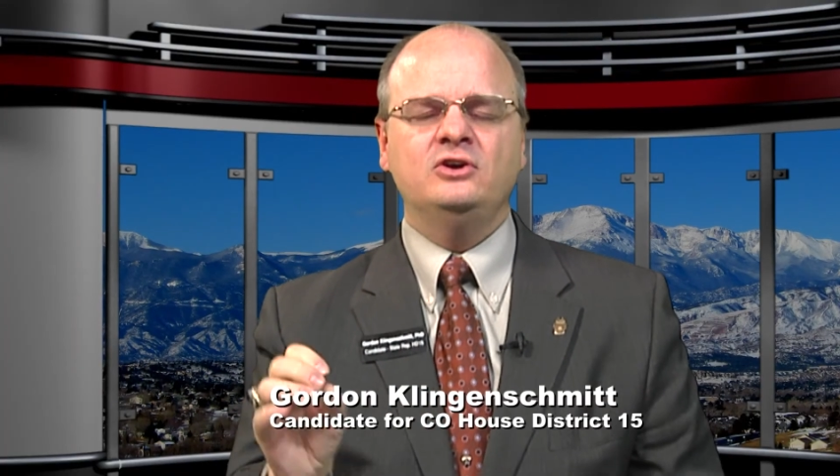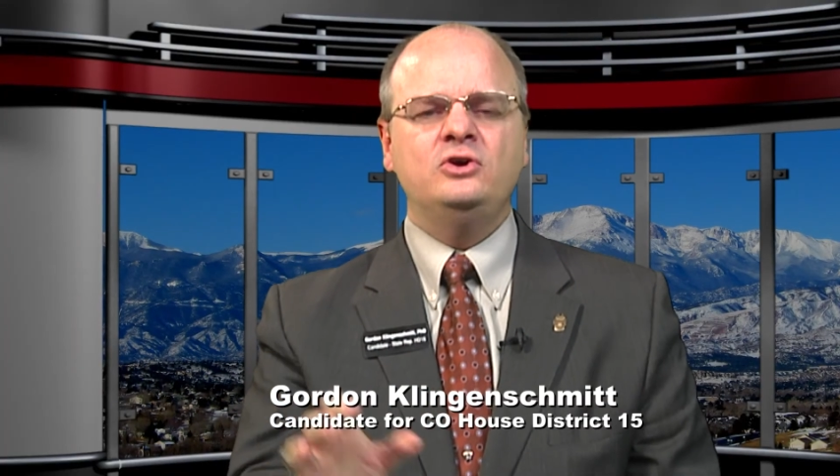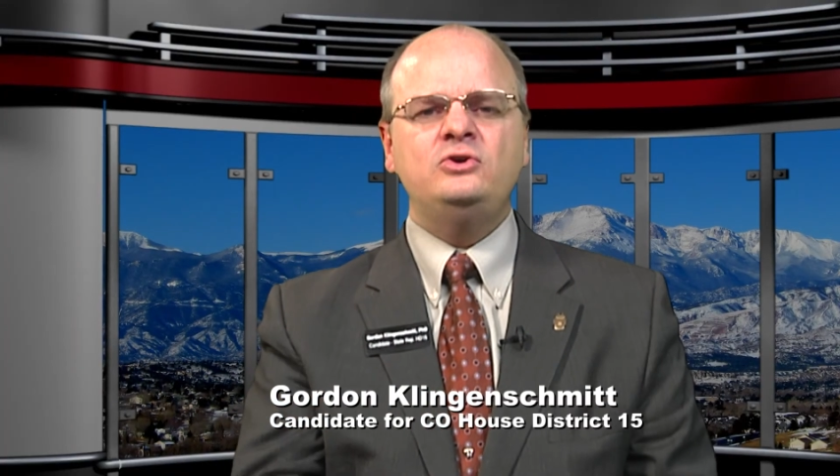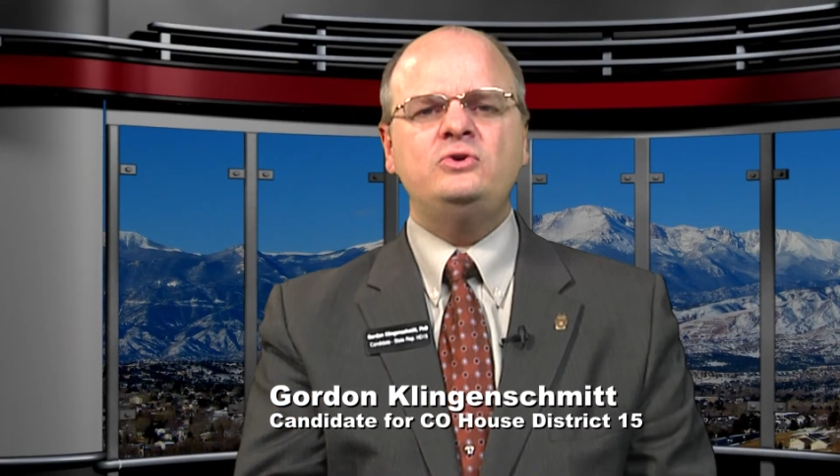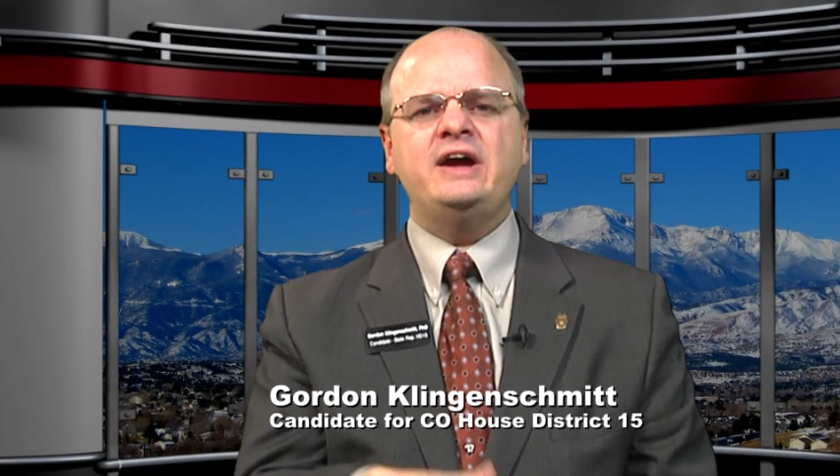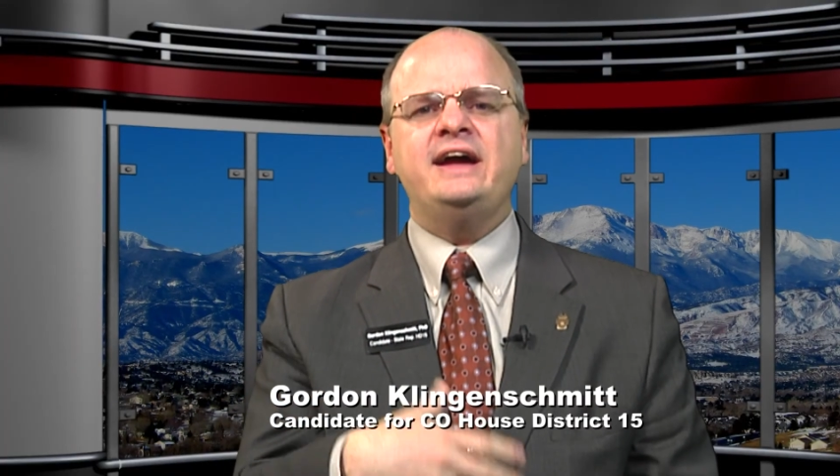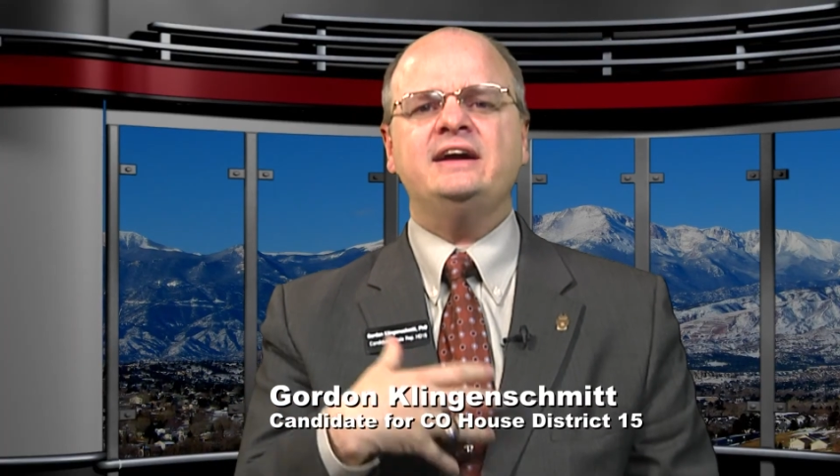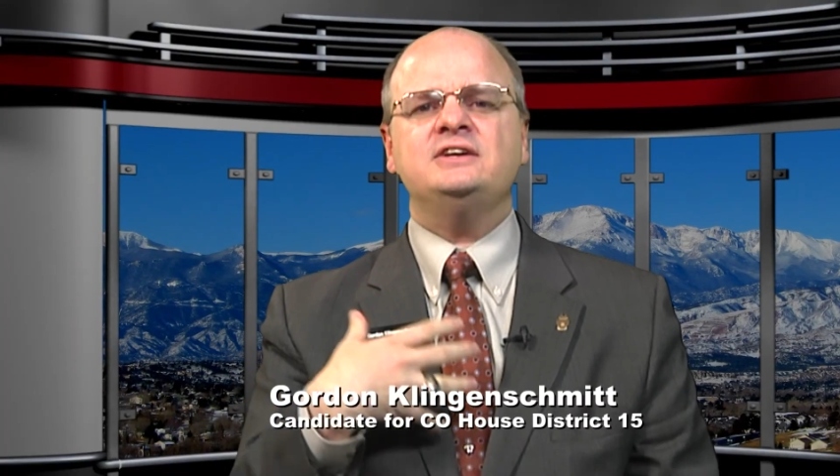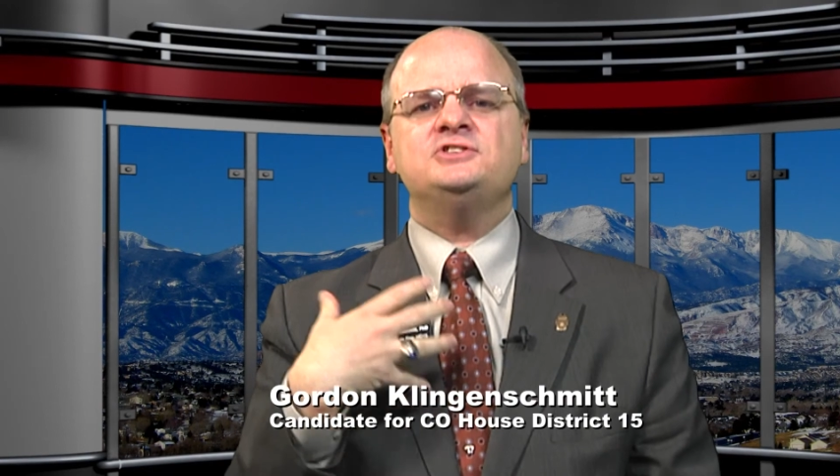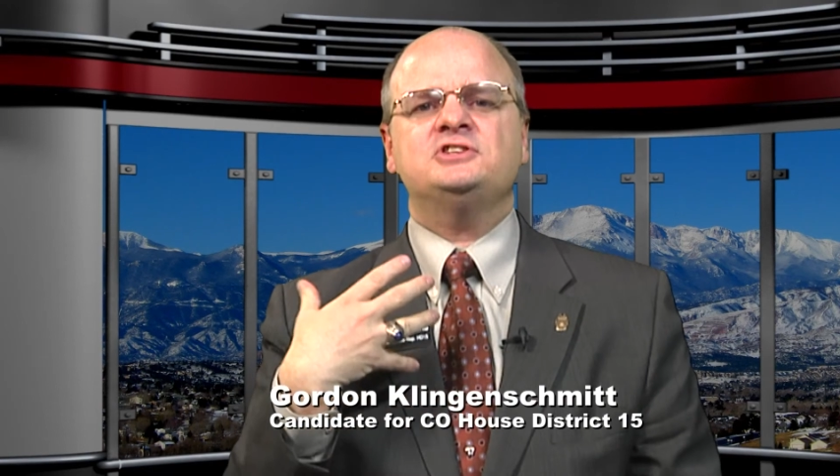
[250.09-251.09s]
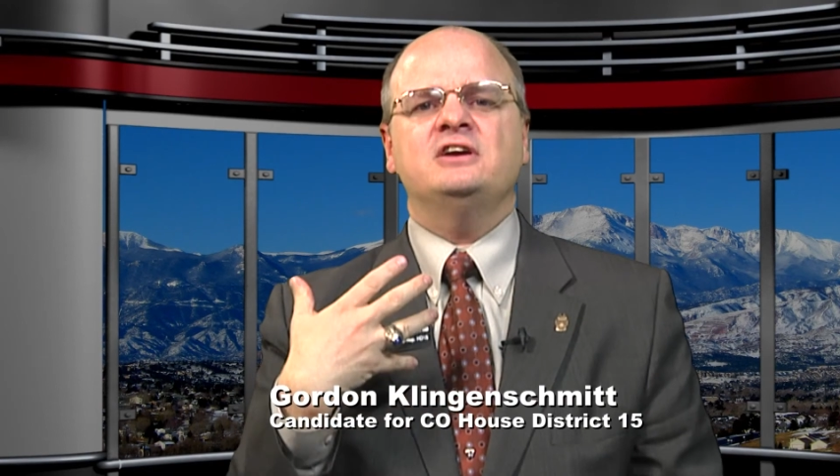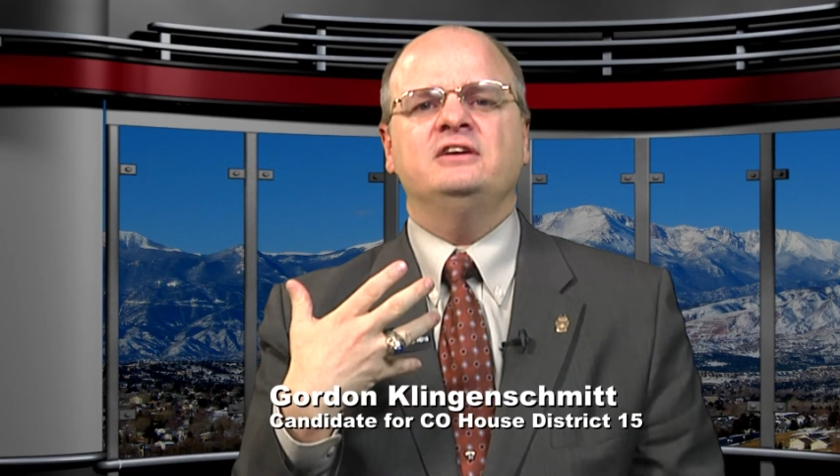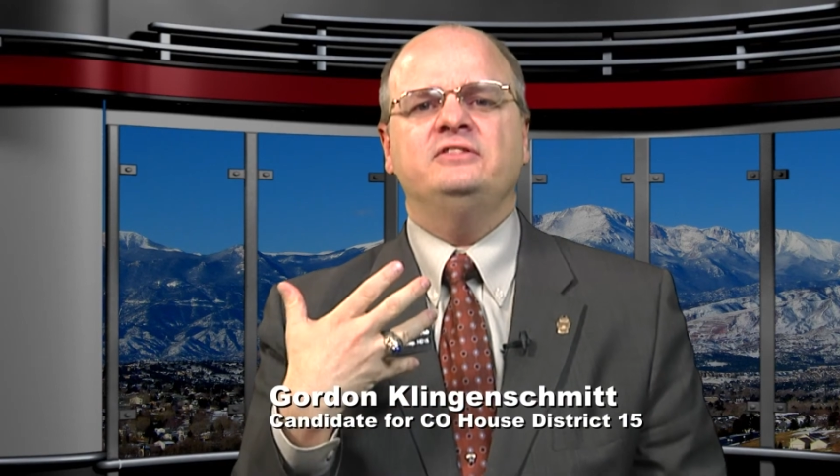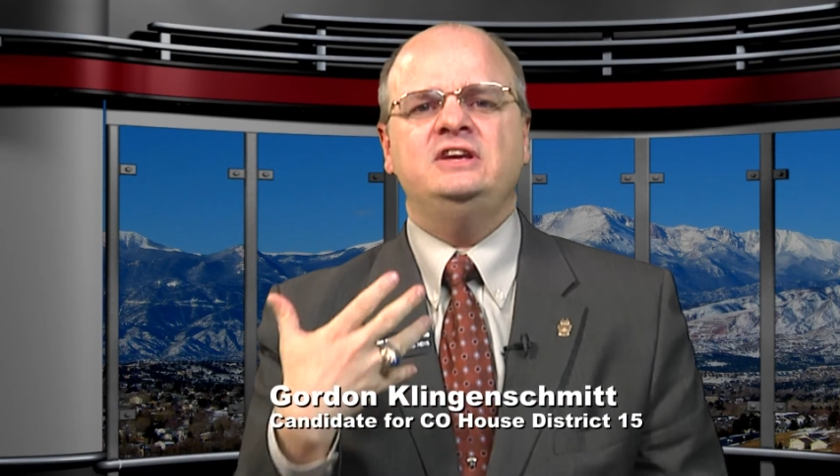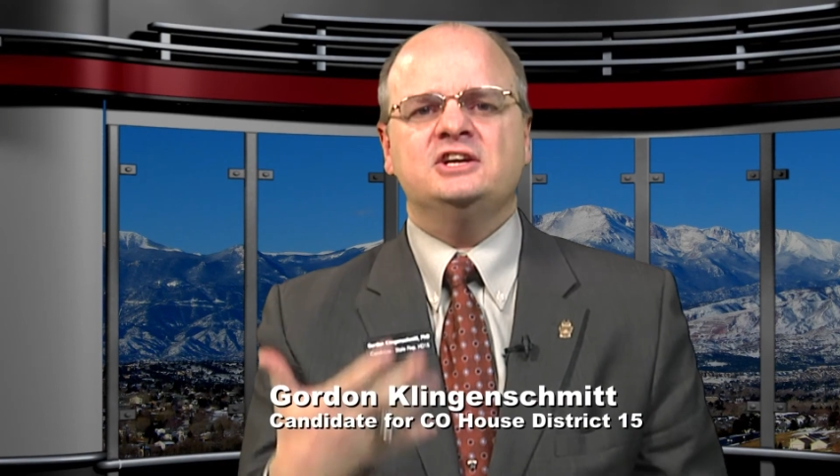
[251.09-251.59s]
Who has
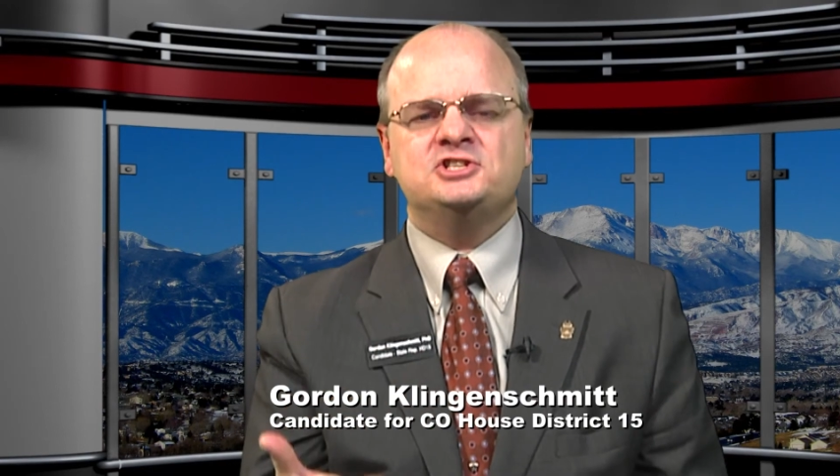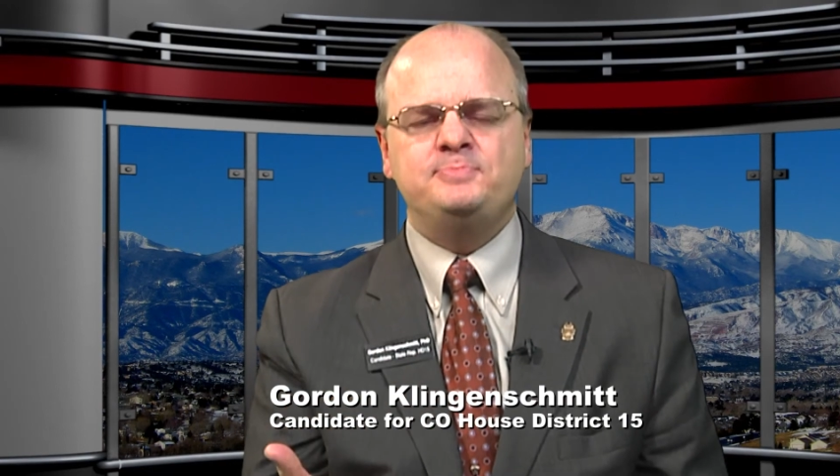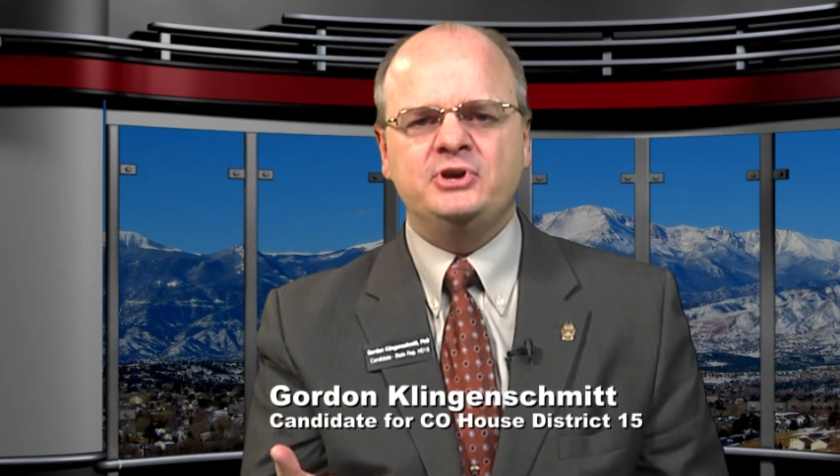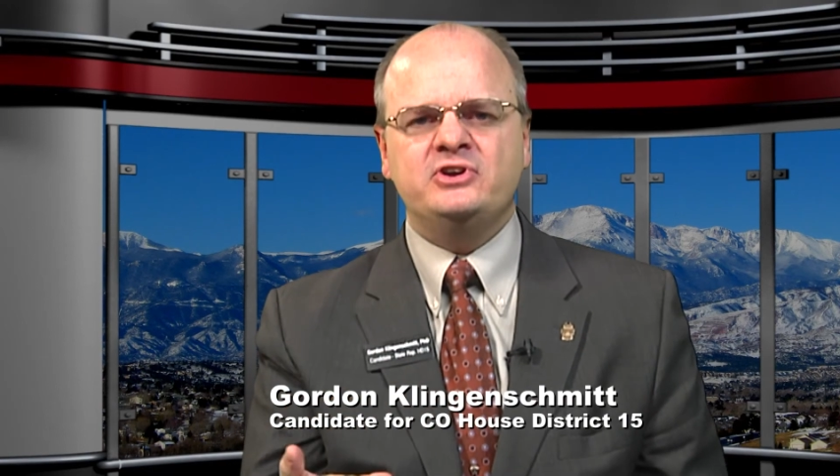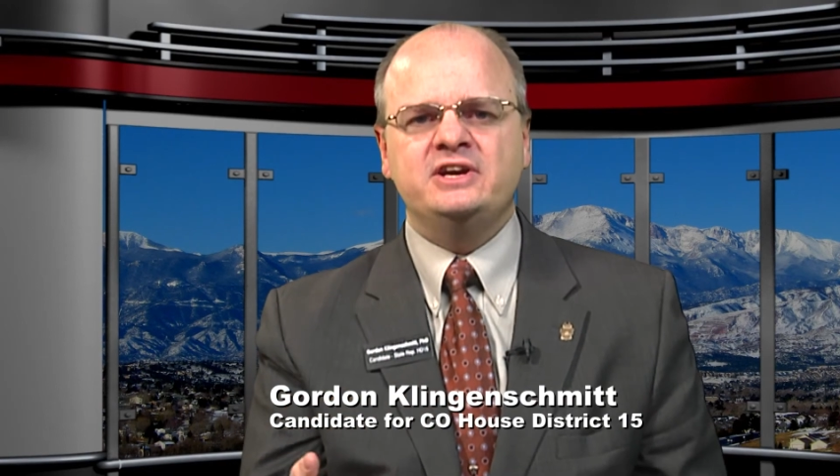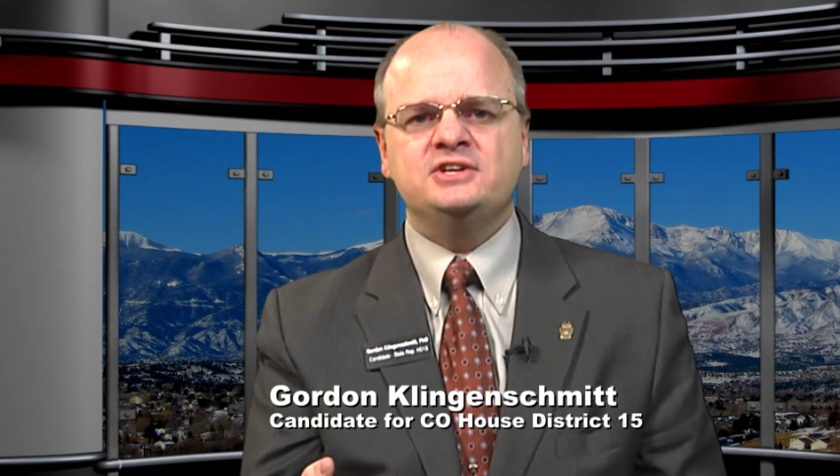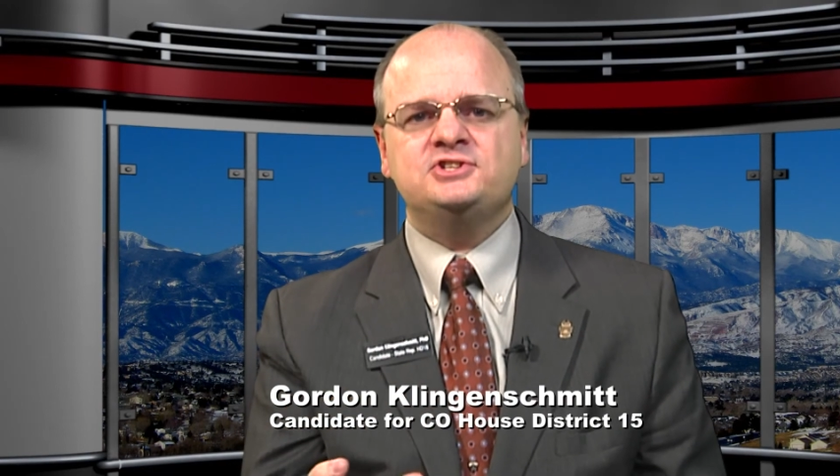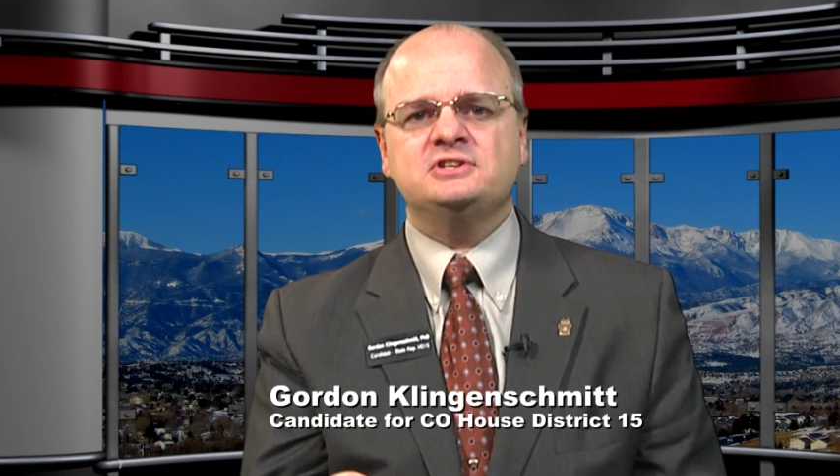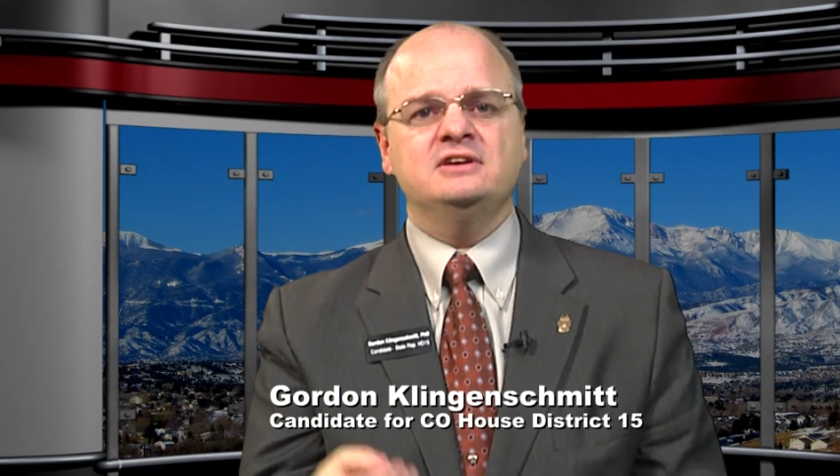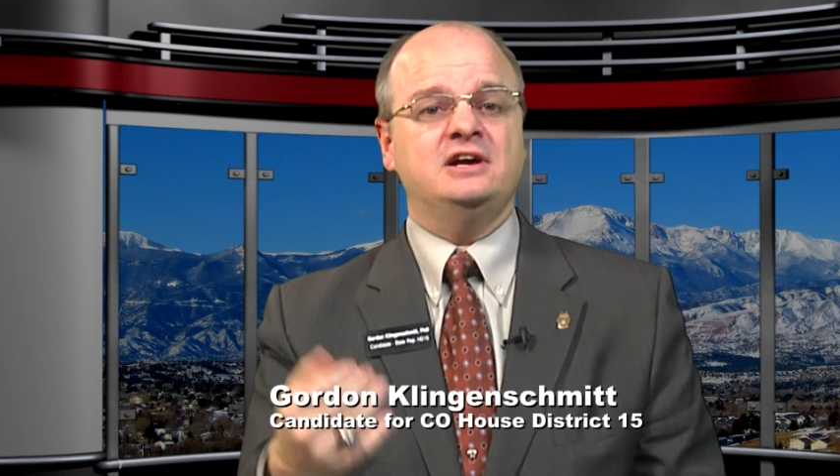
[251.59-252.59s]
the experience?